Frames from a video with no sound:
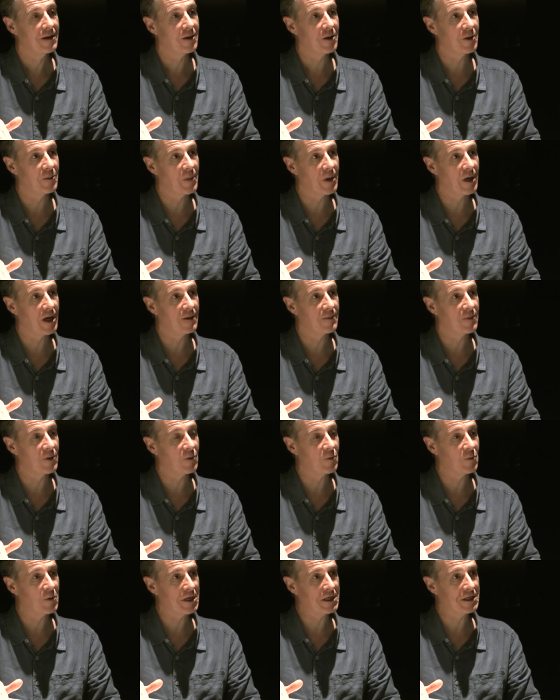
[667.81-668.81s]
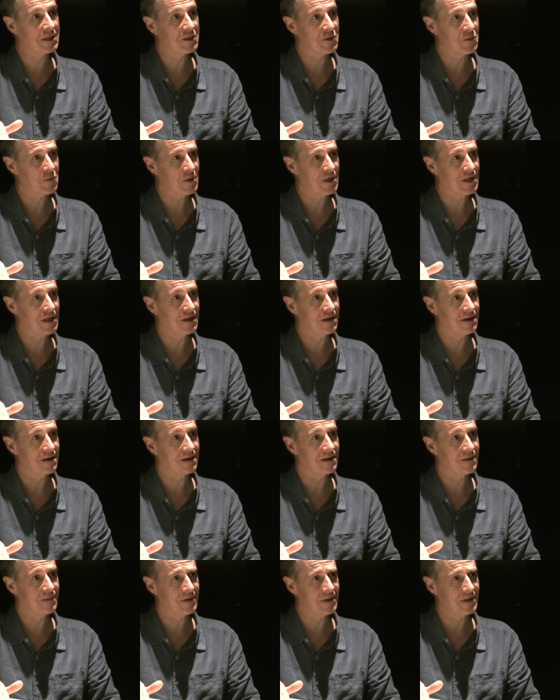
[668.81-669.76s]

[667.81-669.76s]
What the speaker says: the Bible one-to-one